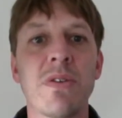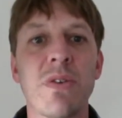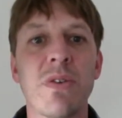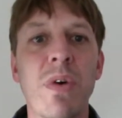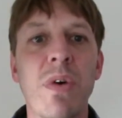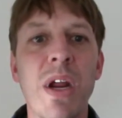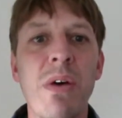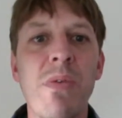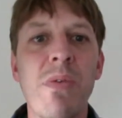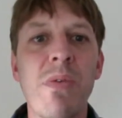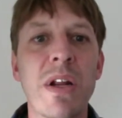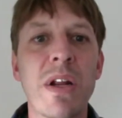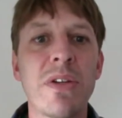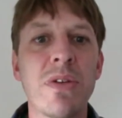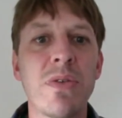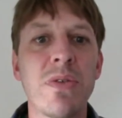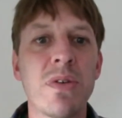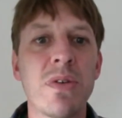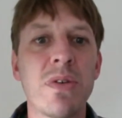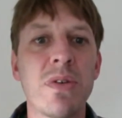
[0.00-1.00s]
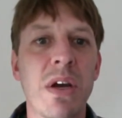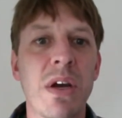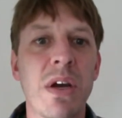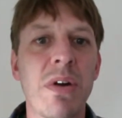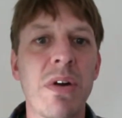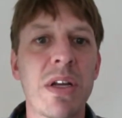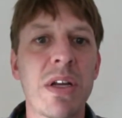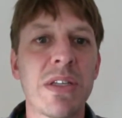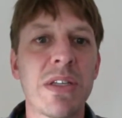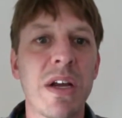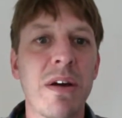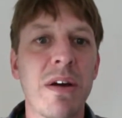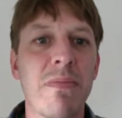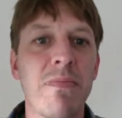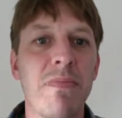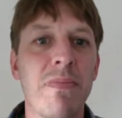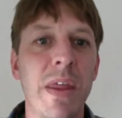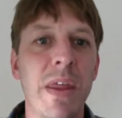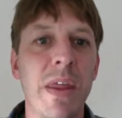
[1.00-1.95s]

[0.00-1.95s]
So what I want to do is I want to set up